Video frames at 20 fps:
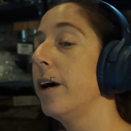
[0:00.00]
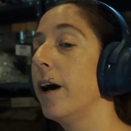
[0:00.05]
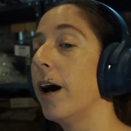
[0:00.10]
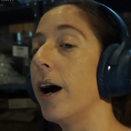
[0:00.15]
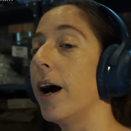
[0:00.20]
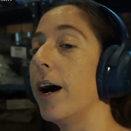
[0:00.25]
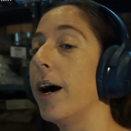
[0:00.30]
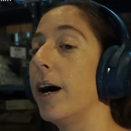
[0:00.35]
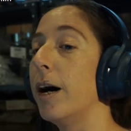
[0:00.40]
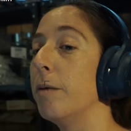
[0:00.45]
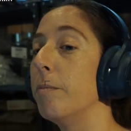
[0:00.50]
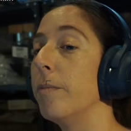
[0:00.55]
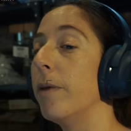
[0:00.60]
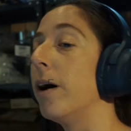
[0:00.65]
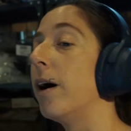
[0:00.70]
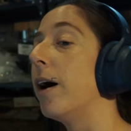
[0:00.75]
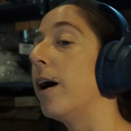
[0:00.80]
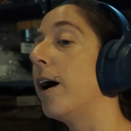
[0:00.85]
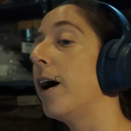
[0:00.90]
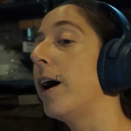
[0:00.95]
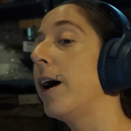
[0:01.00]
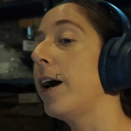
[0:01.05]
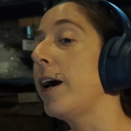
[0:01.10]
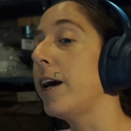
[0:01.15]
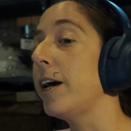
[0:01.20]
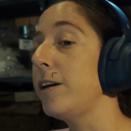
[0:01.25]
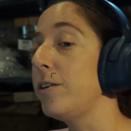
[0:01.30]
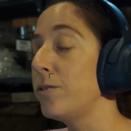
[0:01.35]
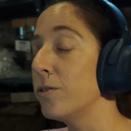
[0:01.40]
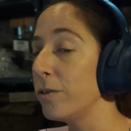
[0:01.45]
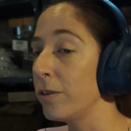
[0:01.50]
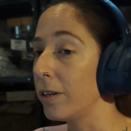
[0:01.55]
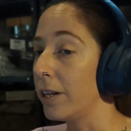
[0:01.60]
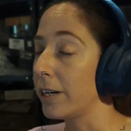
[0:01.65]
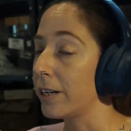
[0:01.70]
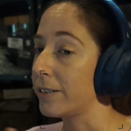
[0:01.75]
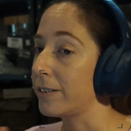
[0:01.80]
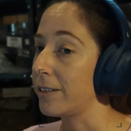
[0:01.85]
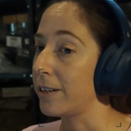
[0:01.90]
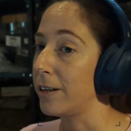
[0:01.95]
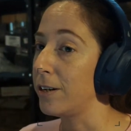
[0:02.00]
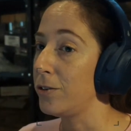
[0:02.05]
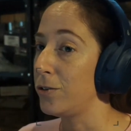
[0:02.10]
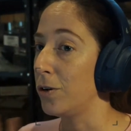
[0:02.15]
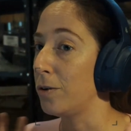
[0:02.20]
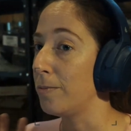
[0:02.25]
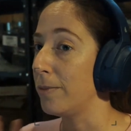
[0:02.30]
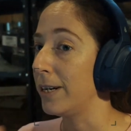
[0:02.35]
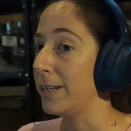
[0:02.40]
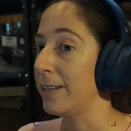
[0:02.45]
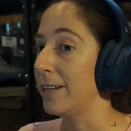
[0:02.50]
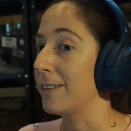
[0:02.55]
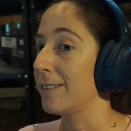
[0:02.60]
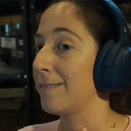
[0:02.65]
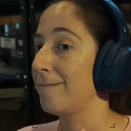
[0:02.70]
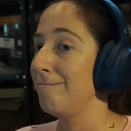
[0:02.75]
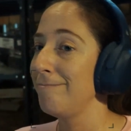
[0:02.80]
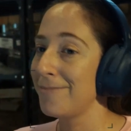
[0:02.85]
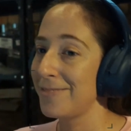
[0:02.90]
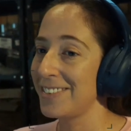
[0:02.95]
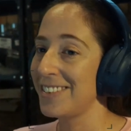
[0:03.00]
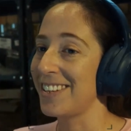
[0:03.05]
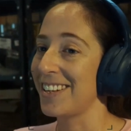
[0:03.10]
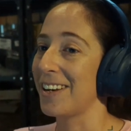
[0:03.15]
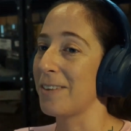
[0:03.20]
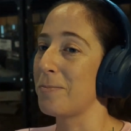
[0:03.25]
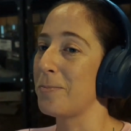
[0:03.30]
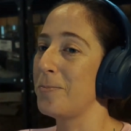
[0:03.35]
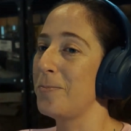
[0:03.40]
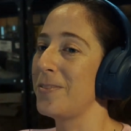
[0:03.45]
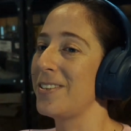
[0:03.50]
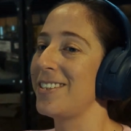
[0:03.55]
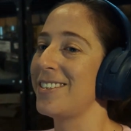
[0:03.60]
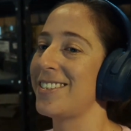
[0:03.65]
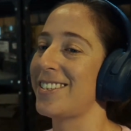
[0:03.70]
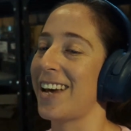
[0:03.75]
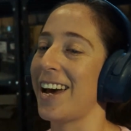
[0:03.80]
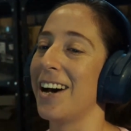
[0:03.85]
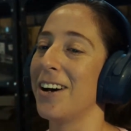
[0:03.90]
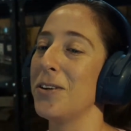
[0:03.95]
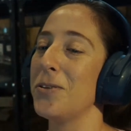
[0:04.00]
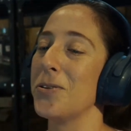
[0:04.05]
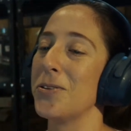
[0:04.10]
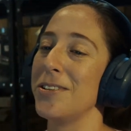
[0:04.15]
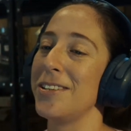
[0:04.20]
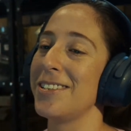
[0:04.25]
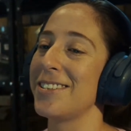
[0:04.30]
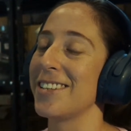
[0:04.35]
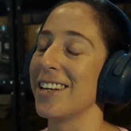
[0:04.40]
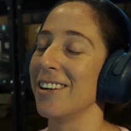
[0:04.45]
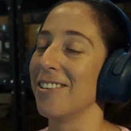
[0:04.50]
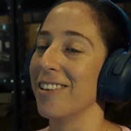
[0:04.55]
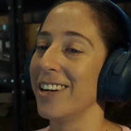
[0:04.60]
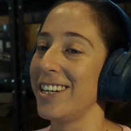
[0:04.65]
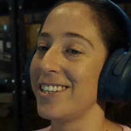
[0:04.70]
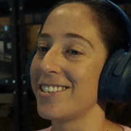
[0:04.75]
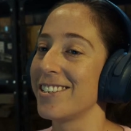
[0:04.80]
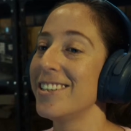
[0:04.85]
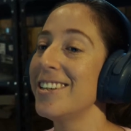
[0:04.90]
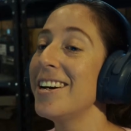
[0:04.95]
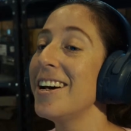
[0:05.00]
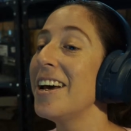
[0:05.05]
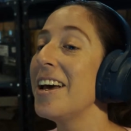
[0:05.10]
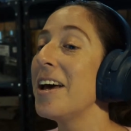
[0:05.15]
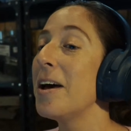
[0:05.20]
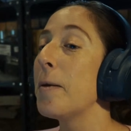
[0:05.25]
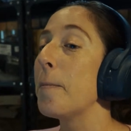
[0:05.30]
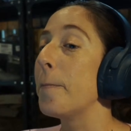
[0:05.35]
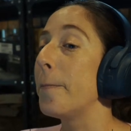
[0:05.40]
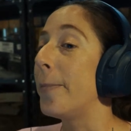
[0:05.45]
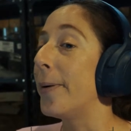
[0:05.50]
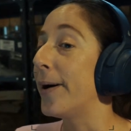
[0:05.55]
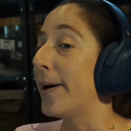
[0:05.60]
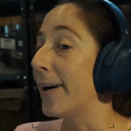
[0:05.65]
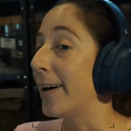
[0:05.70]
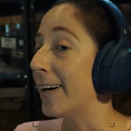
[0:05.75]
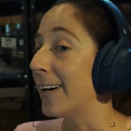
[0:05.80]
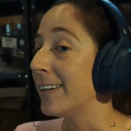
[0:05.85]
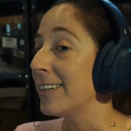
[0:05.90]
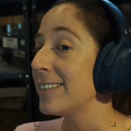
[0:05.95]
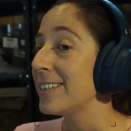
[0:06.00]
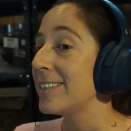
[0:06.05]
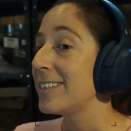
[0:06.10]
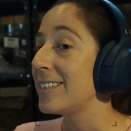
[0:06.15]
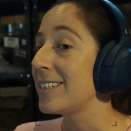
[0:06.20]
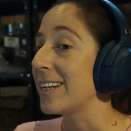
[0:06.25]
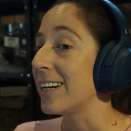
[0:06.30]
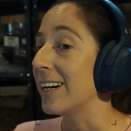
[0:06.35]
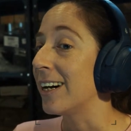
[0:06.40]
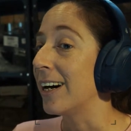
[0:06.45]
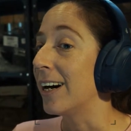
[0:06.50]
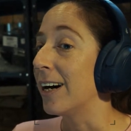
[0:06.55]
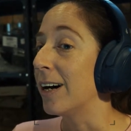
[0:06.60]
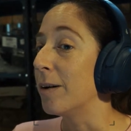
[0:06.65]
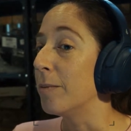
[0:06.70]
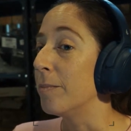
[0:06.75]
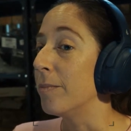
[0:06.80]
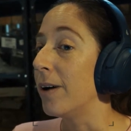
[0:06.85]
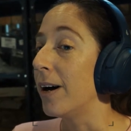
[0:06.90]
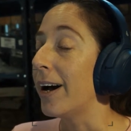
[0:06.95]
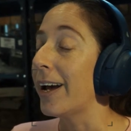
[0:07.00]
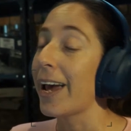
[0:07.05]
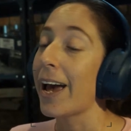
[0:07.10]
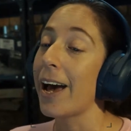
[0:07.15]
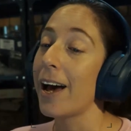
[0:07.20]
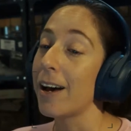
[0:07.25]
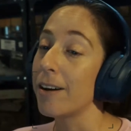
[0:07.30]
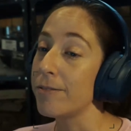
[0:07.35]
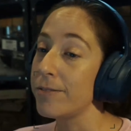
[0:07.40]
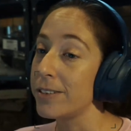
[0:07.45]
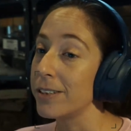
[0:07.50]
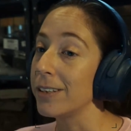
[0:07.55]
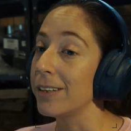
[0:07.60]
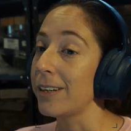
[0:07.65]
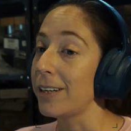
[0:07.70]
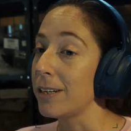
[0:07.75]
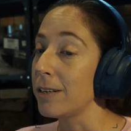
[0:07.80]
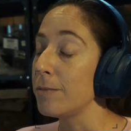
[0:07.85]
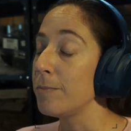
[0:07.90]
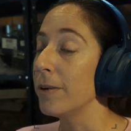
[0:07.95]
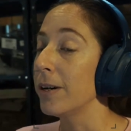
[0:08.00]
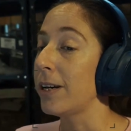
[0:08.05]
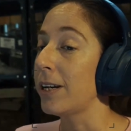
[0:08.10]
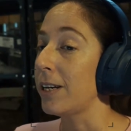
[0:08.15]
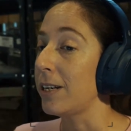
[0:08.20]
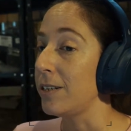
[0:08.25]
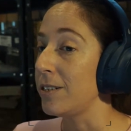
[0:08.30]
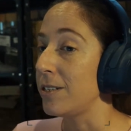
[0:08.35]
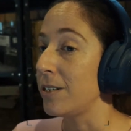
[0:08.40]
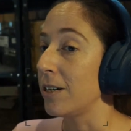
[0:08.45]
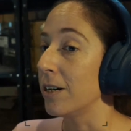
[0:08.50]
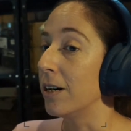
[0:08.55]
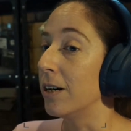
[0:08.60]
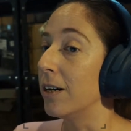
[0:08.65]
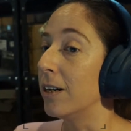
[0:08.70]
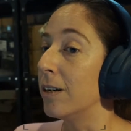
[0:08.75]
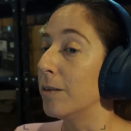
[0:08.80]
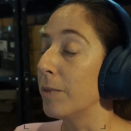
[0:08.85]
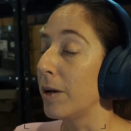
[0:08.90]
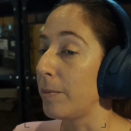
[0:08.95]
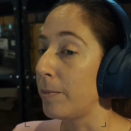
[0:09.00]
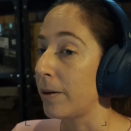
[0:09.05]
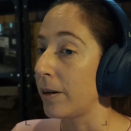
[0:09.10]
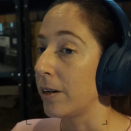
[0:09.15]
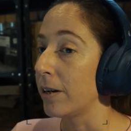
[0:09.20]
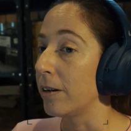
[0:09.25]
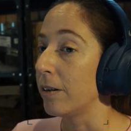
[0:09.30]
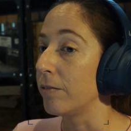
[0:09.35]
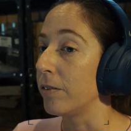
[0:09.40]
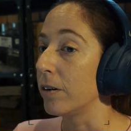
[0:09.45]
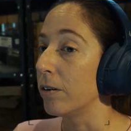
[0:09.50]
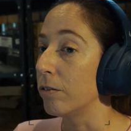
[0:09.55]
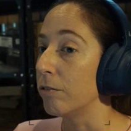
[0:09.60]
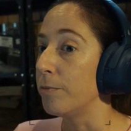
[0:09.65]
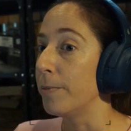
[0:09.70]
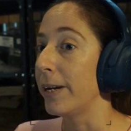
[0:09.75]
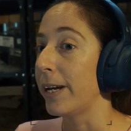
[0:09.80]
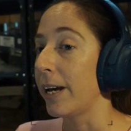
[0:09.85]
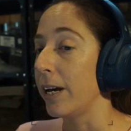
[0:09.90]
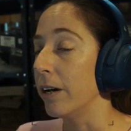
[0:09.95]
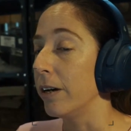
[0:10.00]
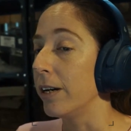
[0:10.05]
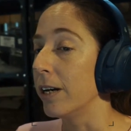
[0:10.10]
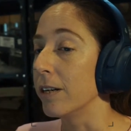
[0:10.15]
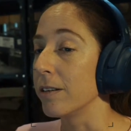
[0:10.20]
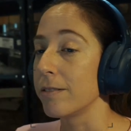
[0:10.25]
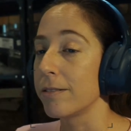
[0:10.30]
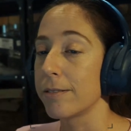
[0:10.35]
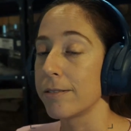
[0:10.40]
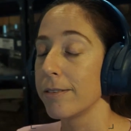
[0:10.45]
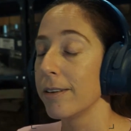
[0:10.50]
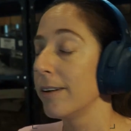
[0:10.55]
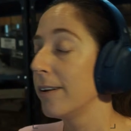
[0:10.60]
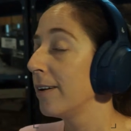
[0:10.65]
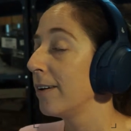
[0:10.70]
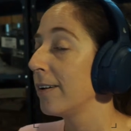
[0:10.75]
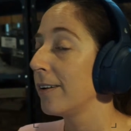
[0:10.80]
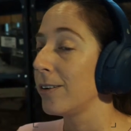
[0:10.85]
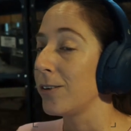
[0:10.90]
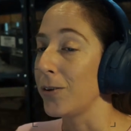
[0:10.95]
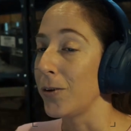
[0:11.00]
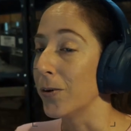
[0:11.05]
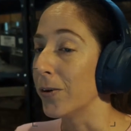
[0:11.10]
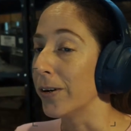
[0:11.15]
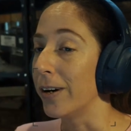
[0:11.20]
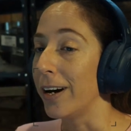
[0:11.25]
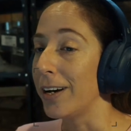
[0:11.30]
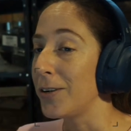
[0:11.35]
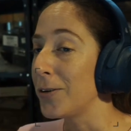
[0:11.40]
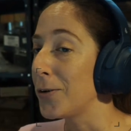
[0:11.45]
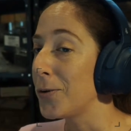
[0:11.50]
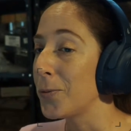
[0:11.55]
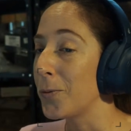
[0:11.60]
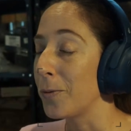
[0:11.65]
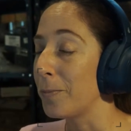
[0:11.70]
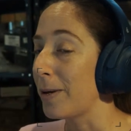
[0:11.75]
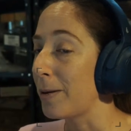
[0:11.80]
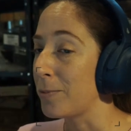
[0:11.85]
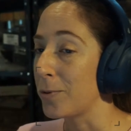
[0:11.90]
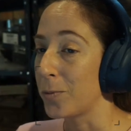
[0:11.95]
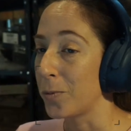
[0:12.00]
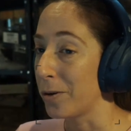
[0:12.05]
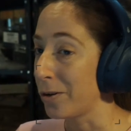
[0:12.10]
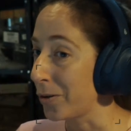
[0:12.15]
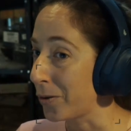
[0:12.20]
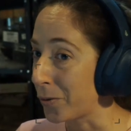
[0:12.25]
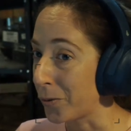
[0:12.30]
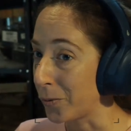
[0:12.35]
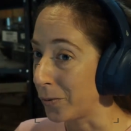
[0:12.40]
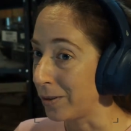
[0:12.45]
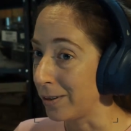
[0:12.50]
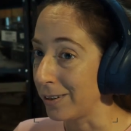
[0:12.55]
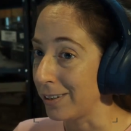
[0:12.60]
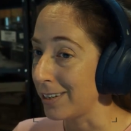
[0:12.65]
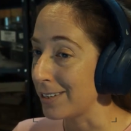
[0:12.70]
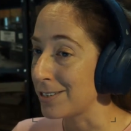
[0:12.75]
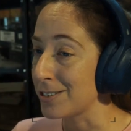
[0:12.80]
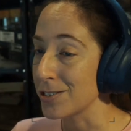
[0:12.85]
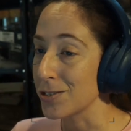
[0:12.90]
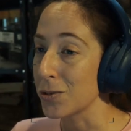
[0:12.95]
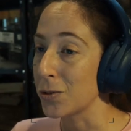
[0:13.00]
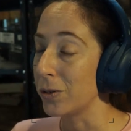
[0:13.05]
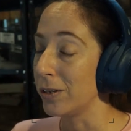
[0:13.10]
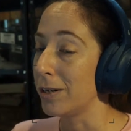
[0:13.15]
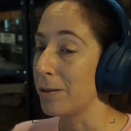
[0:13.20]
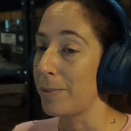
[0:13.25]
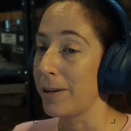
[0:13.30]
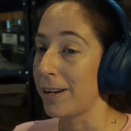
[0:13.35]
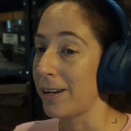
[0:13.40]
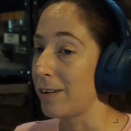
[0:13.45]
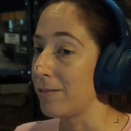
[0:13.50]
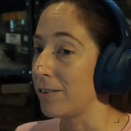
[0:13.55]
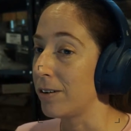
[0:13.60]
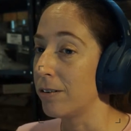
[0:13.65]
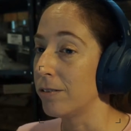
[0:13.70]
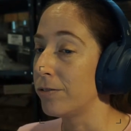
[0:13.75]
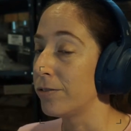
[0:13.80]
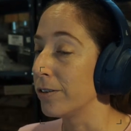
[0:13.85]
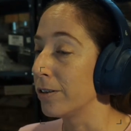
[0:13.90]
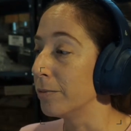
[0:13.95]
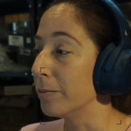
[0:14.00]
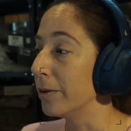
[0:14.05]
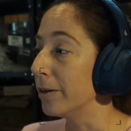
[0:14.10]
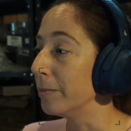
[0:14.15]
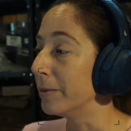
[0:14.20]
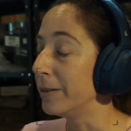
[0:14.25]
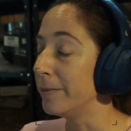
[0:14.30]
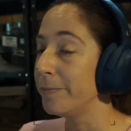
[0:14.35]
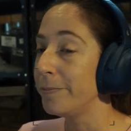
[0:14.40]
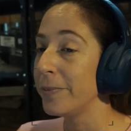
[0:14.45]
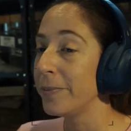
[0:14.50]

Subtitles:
I don't, like I said, I don't mind that sound on deceleration, but I have deleted my EGR, my pair valve, my AIS. I don't know what people want to call it. Let's just call it a pair valve for the moment.